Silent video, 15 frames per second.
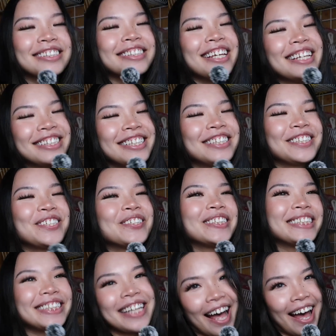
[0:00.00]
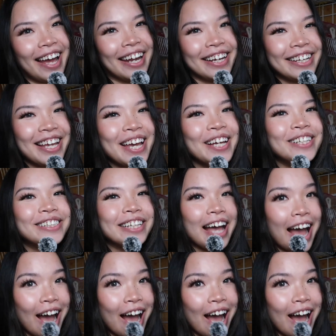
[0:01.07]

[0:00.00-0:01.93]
this is your sign to